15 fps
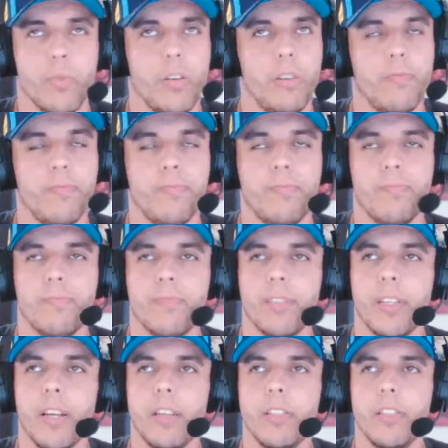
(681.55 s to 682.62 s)
Well,
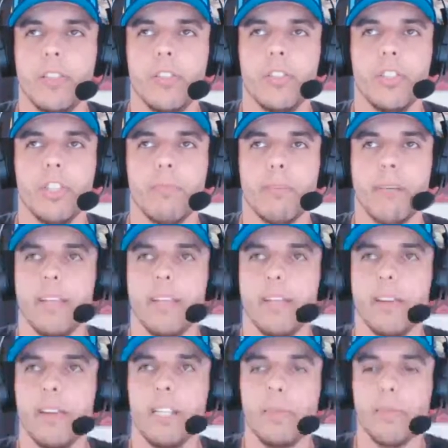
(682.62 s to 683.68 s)
you know, you do you, man.
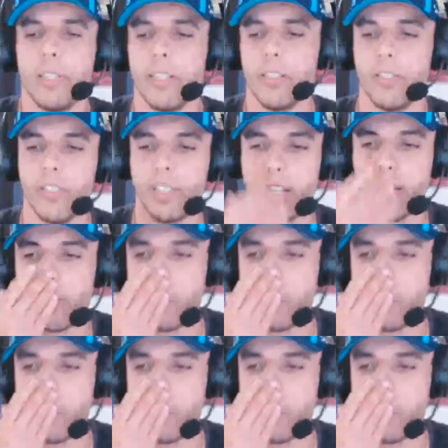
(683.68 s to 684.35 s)
Don't let anybody tell you can't do